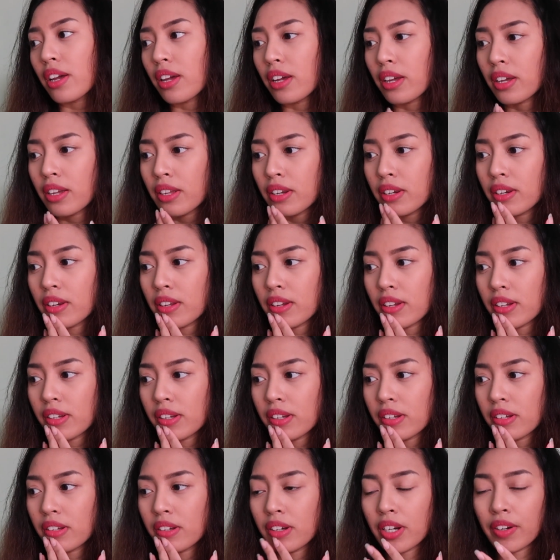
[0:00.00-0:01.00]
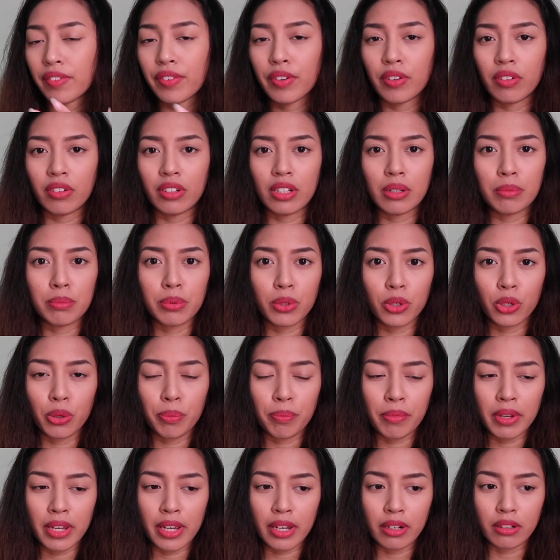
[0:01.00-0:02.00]
and it never really
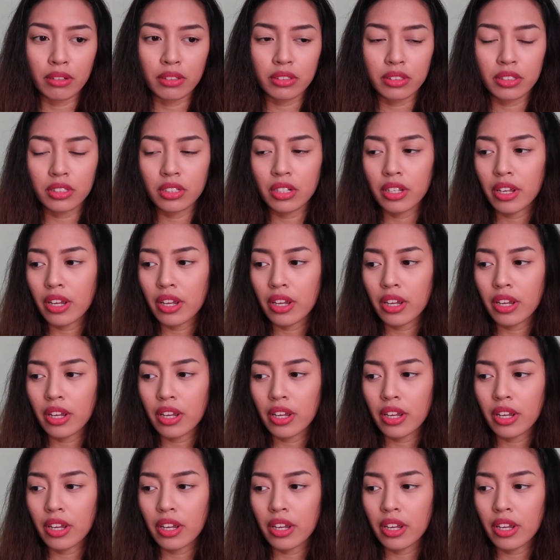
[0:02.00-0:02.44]
broke me out.